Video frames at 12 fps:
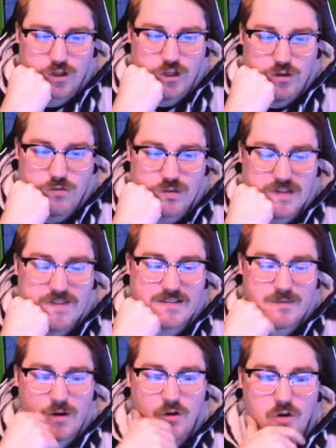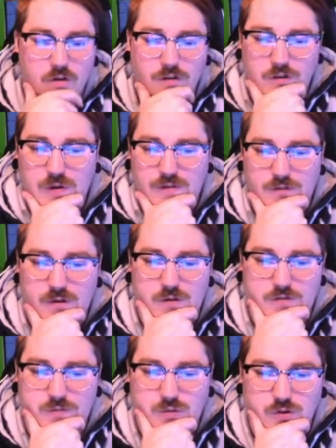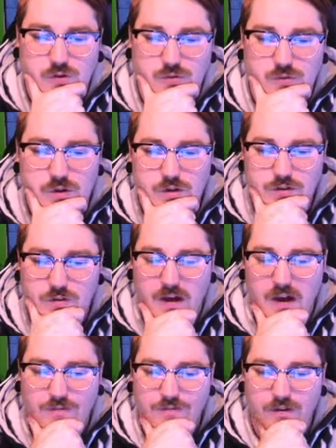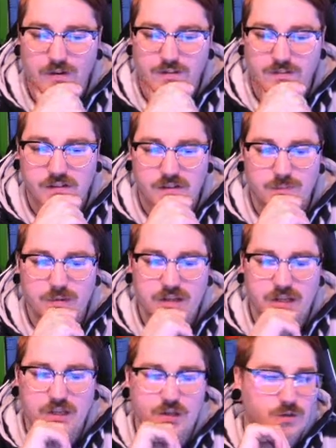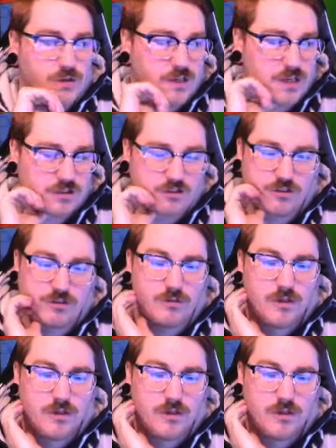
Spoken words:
cute, and that's about all that you have going for you. So how far does being cute get you?